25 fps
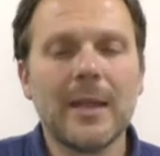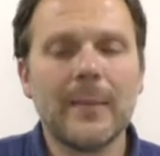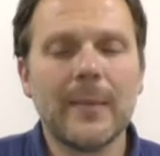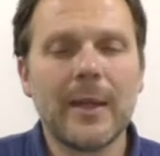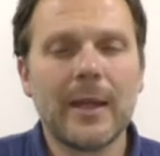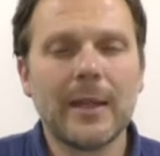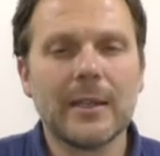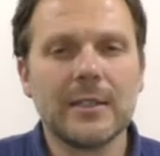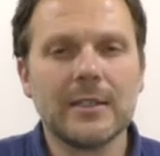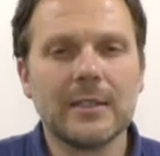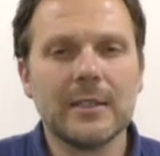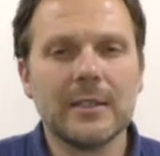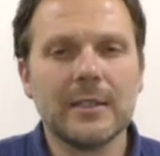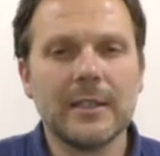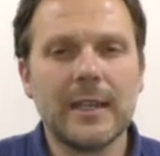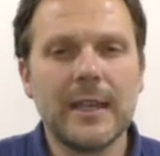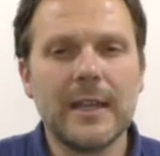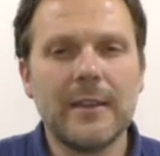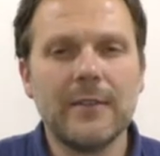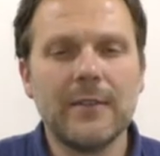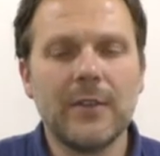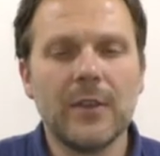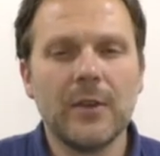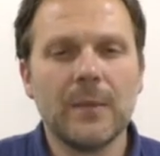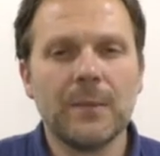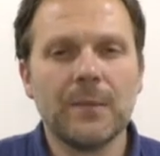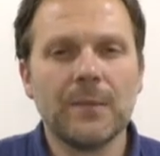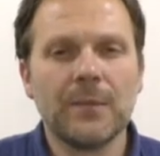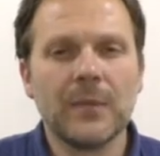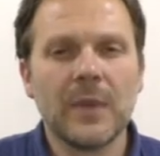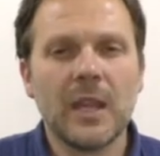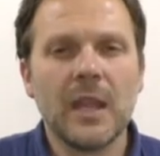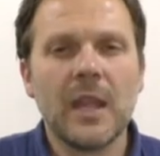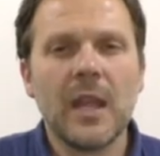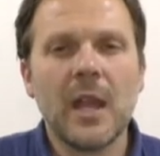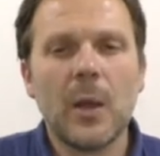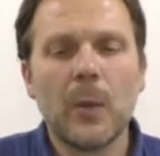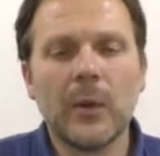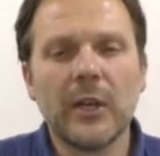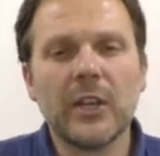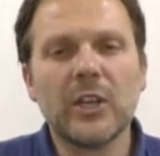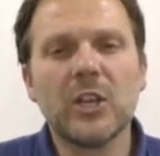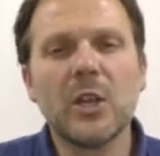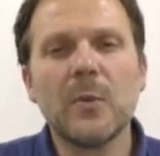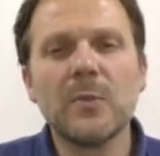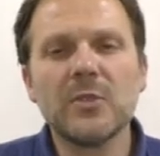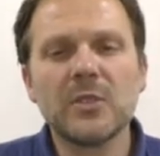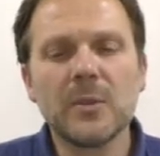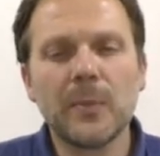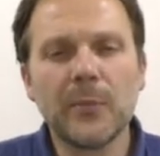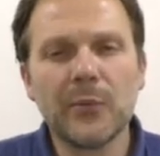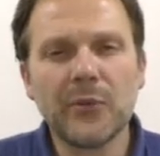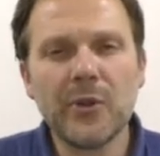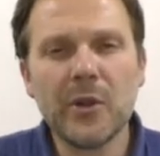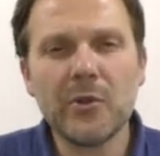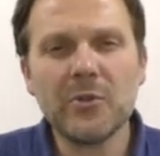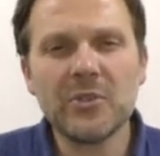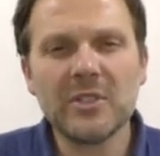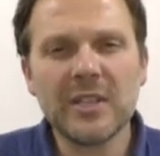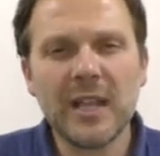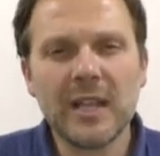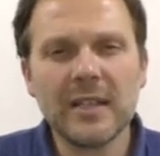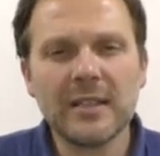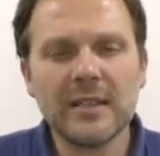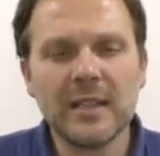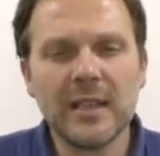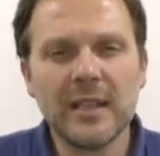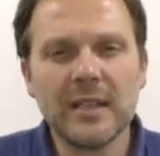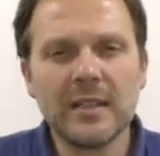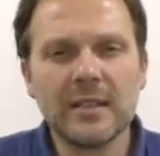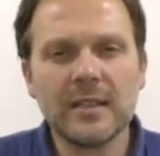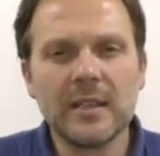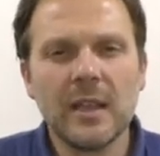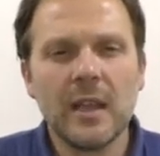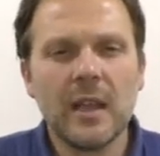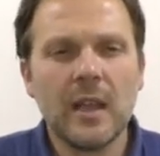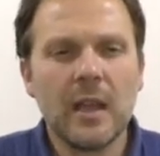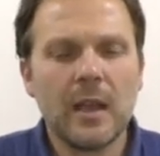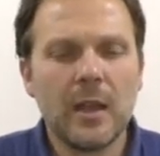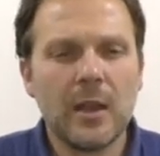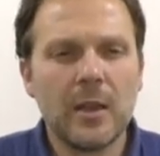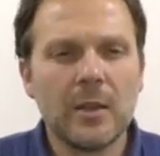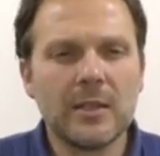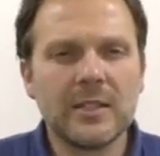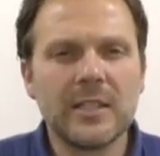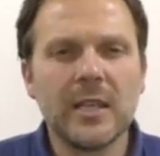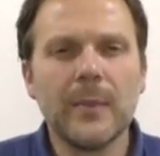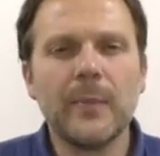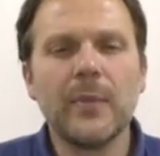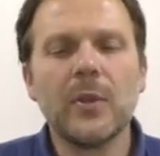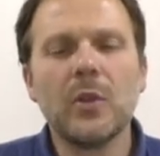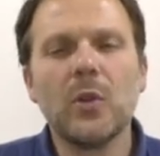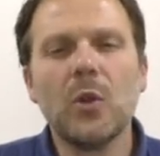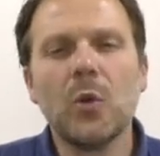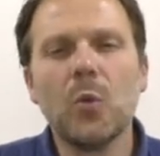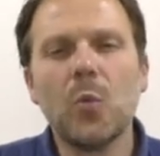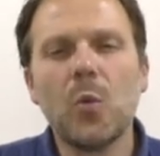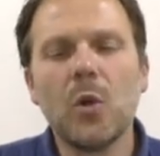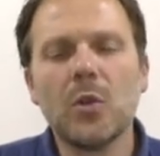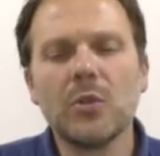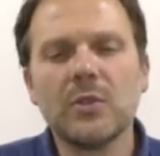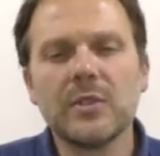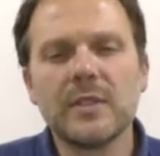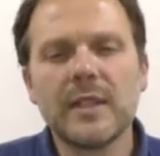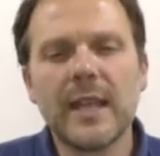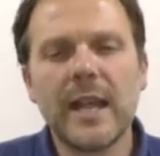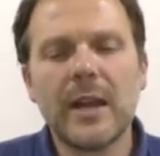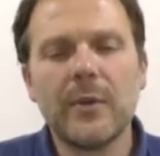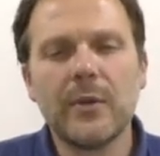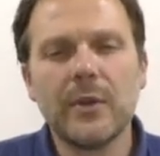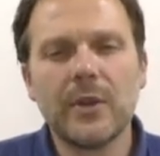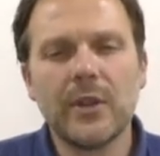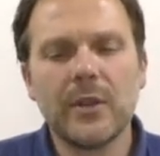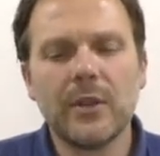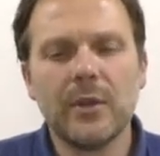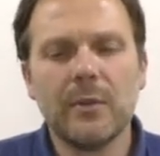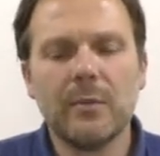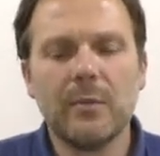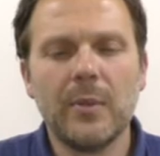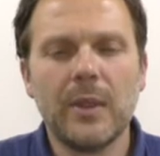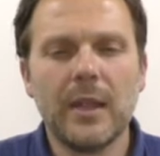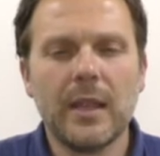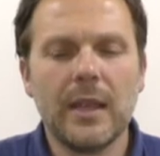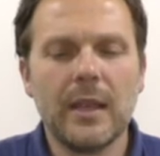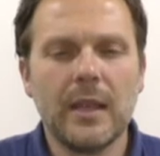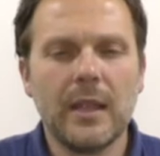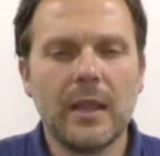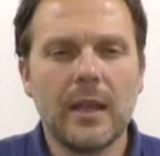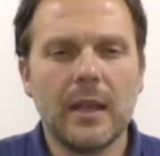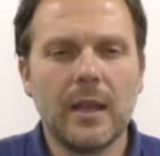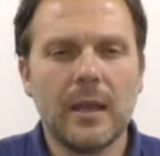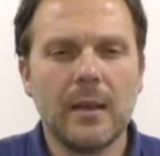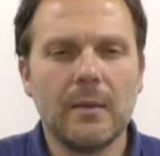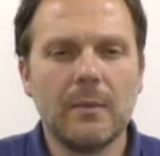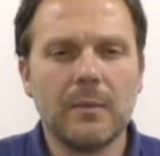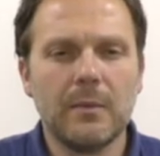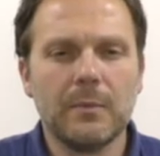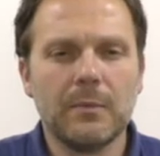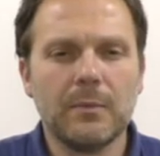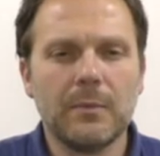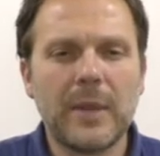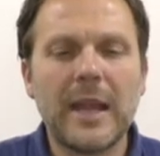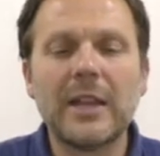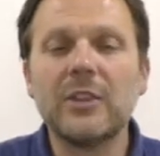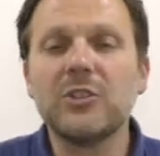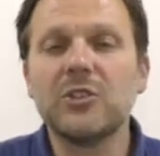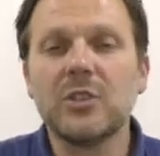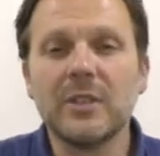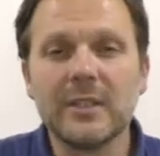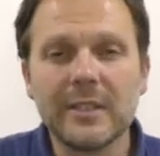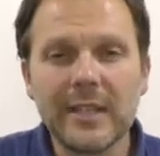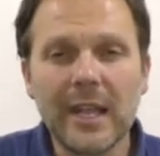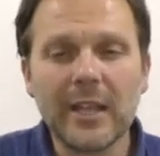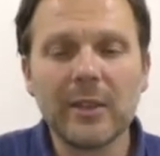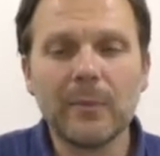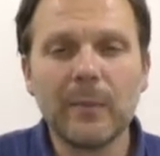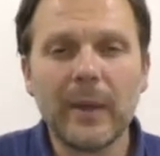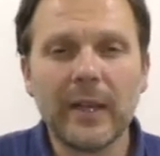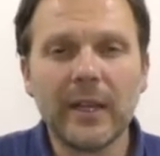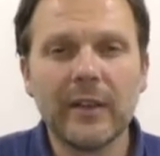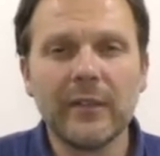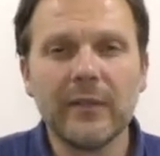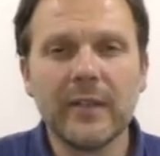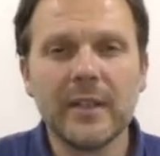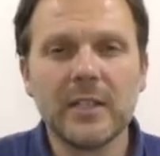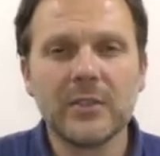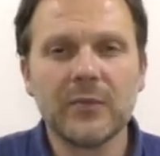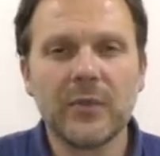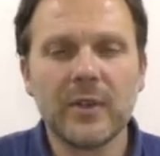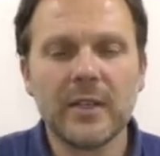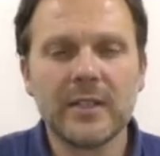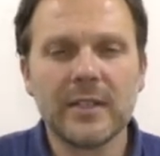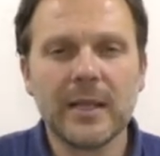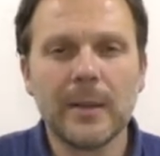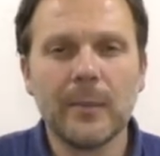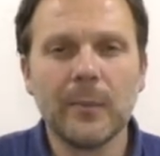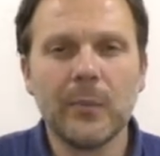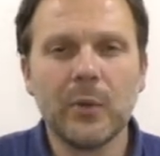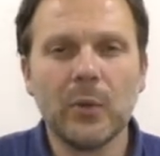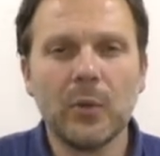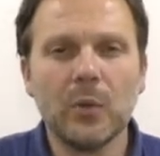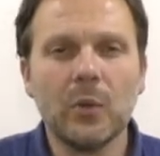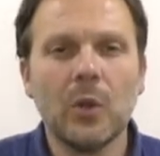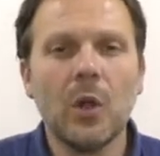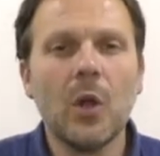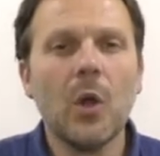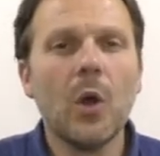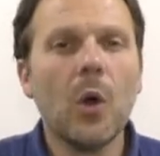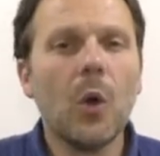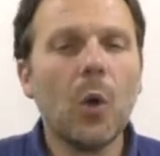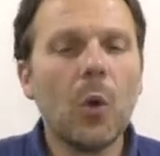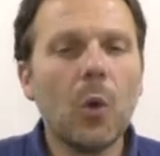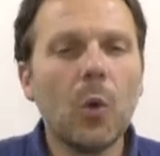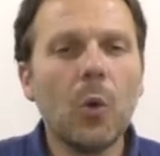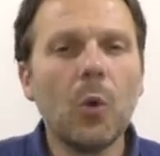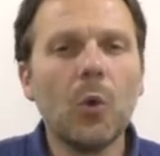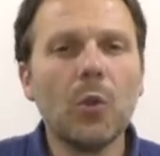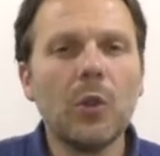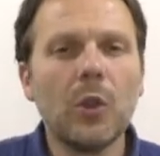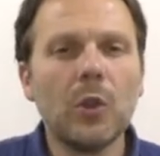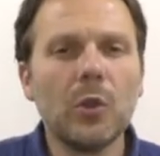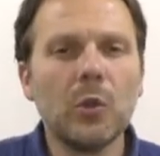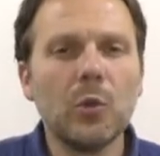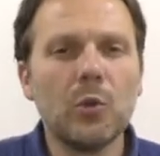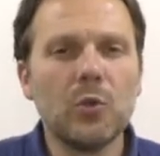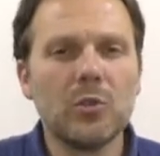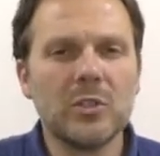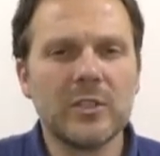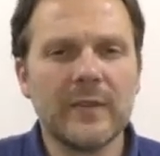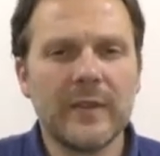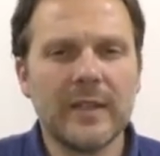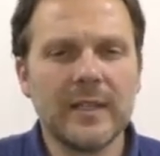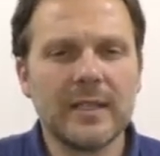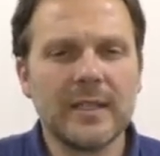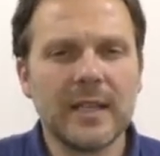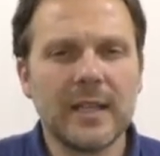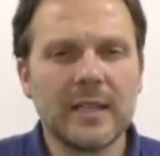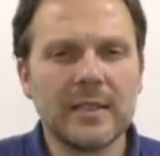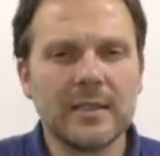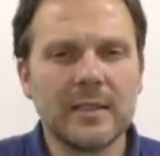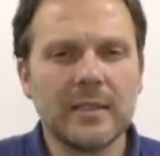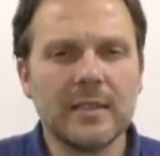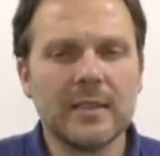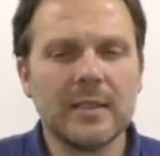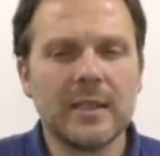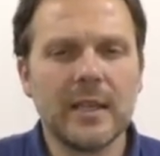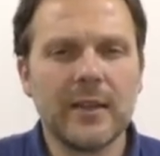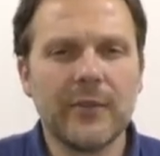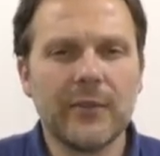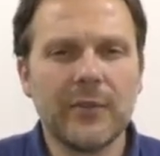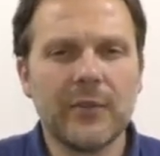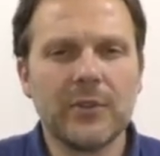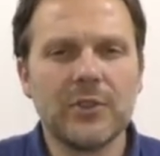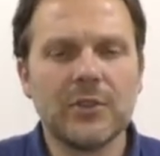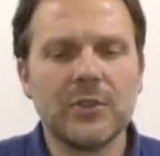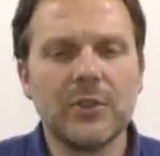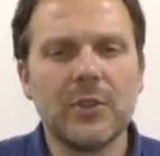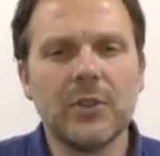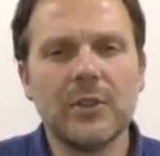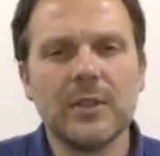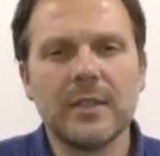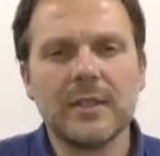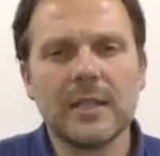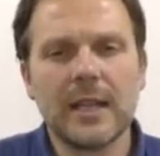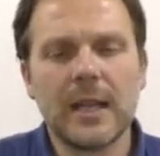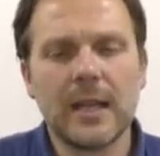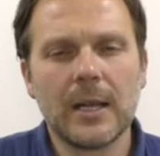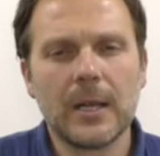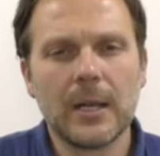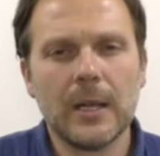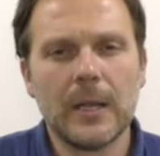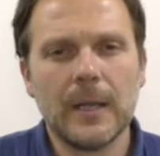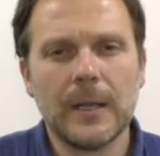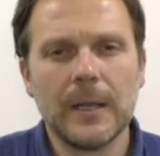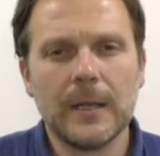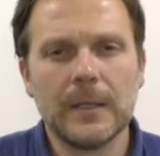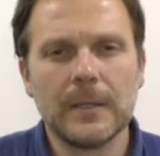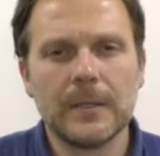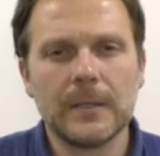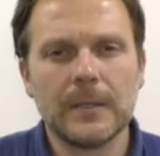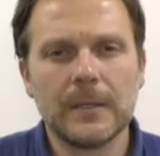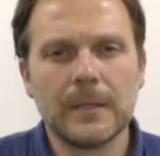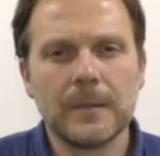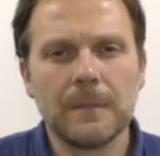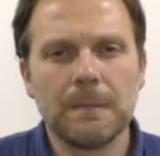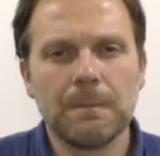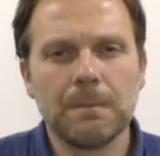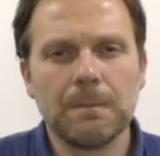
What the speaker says: ISAs even. When it comes to processes, typical ones there are going to be pension death benefits, for example, or the laws of intestacy for a certain set of clients.